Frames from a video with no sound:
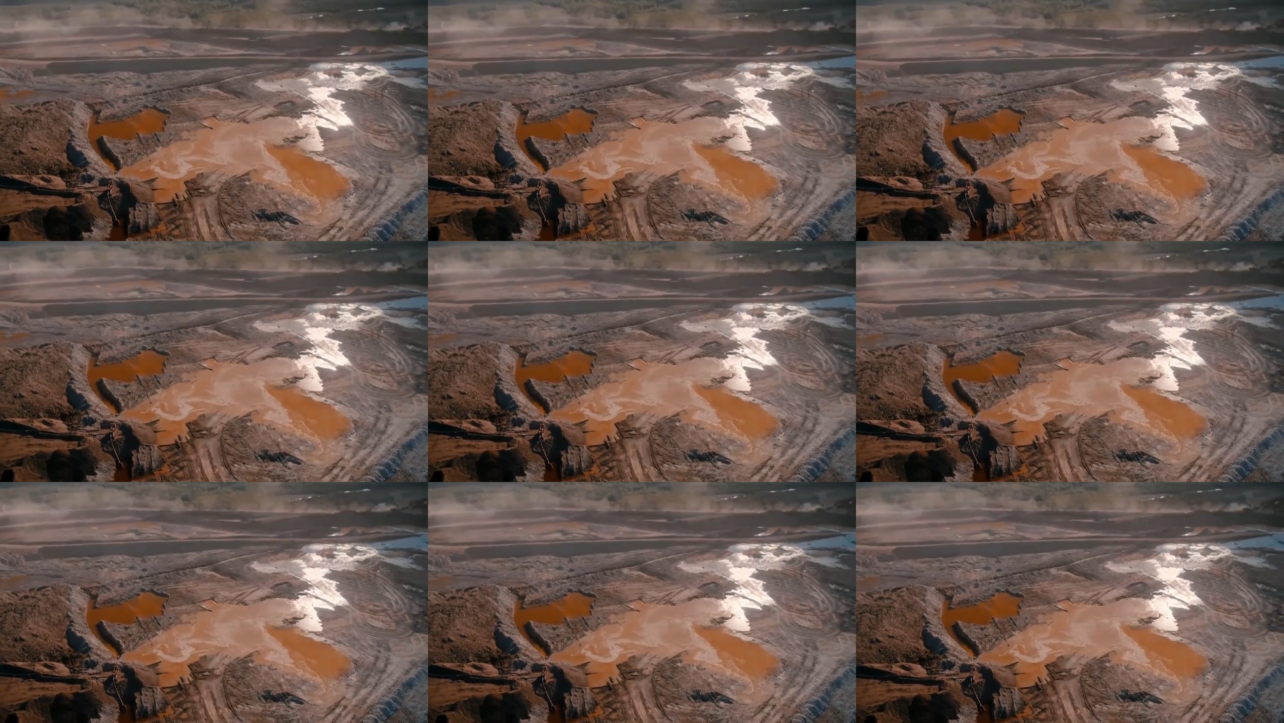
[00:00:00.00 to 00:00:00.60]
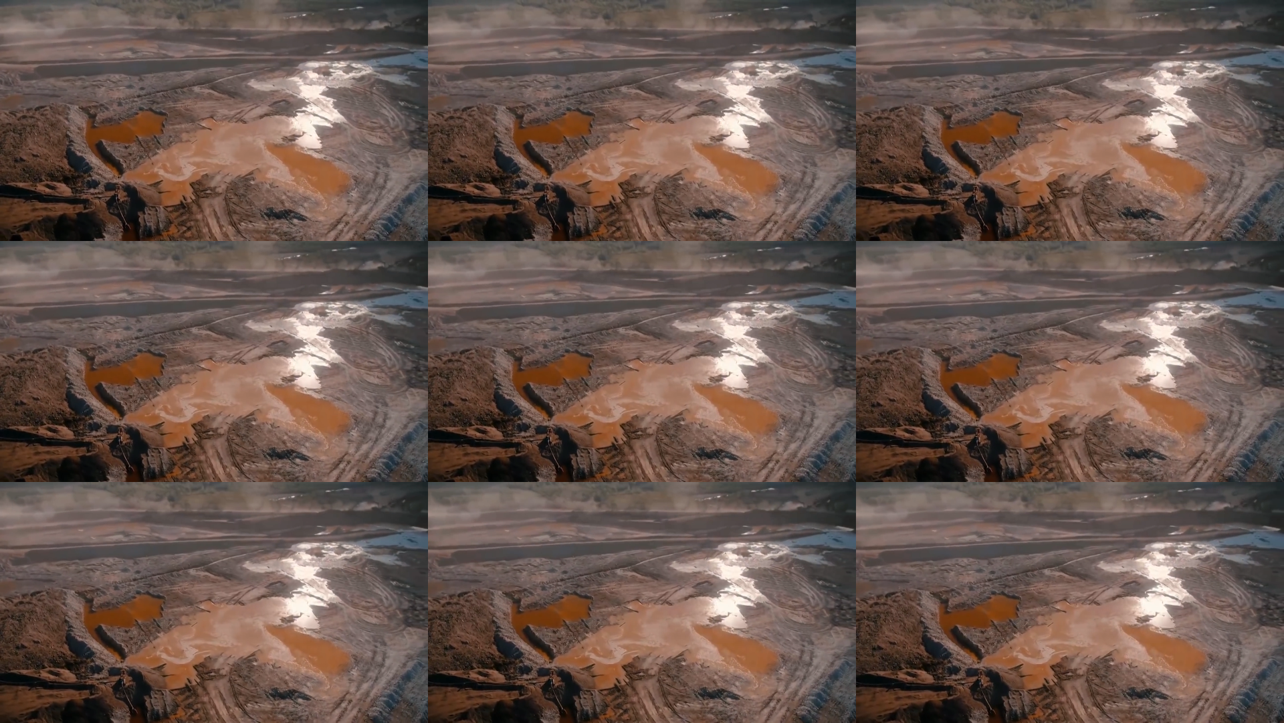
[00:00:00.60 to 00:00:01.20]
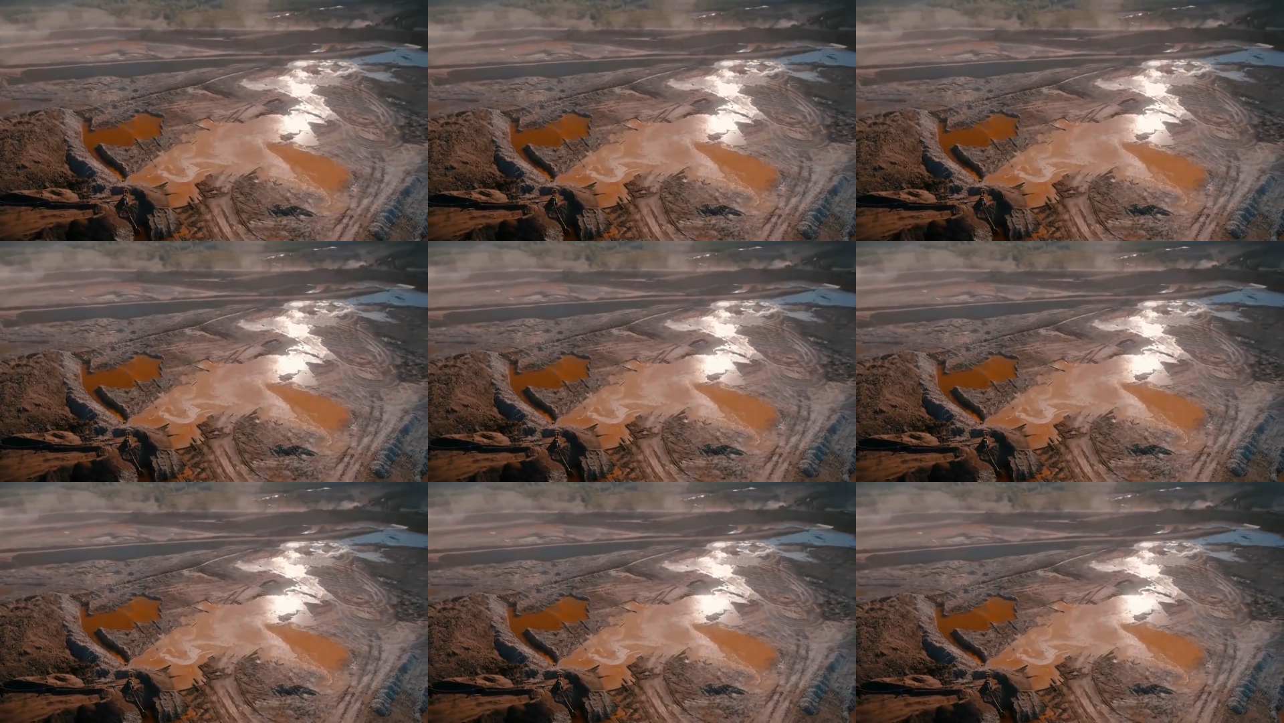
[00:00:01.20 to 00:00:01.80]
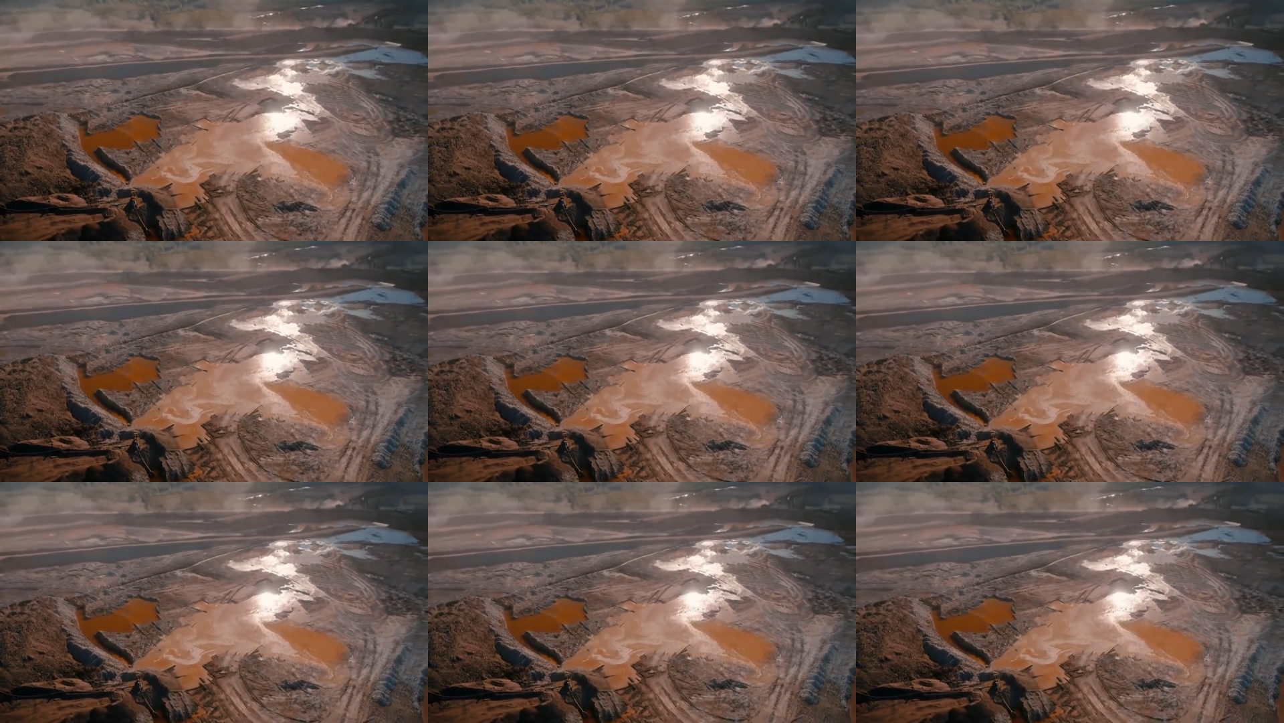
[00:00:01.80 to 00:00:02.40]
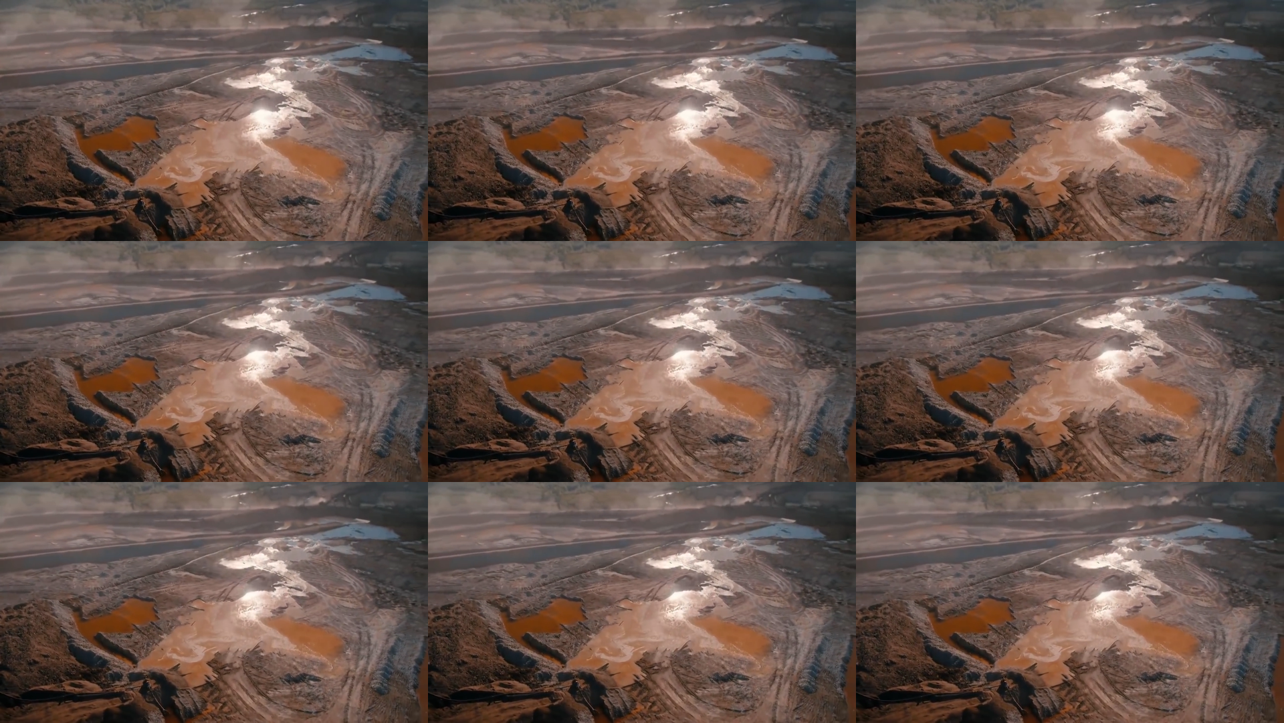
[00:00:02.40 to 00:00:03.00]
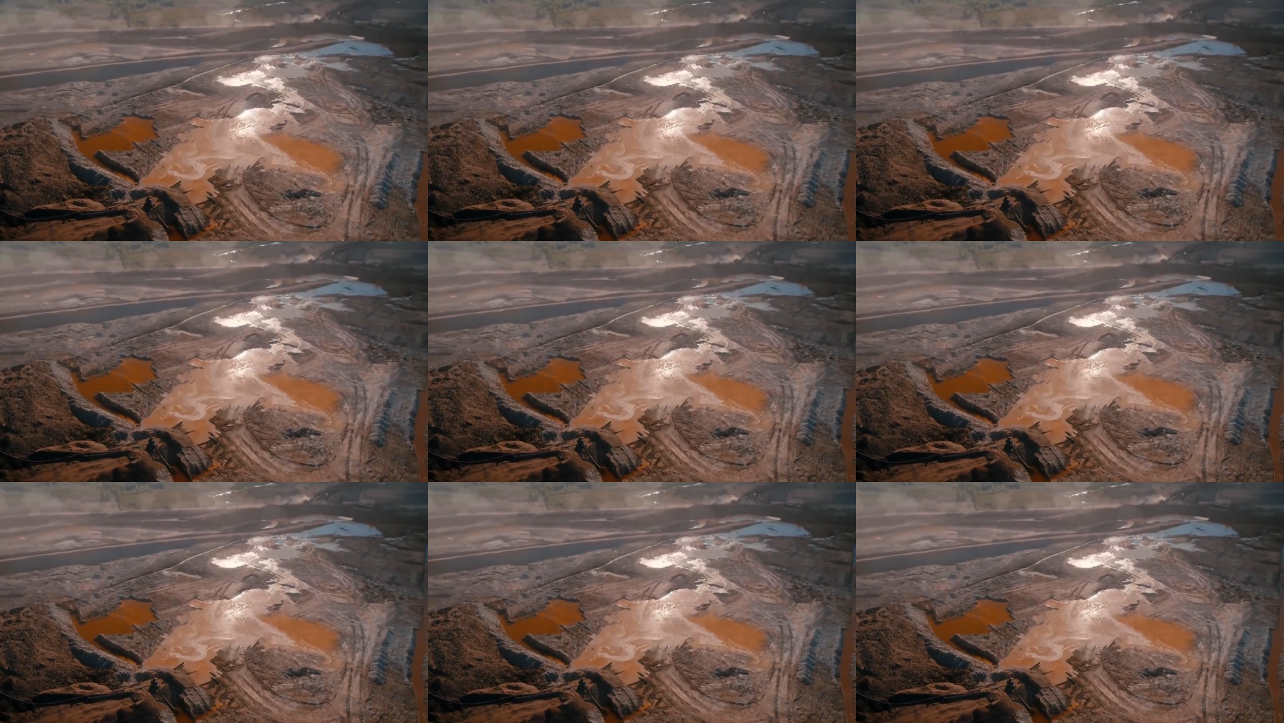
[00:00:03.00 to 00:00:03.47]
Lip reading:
(no speaker visible)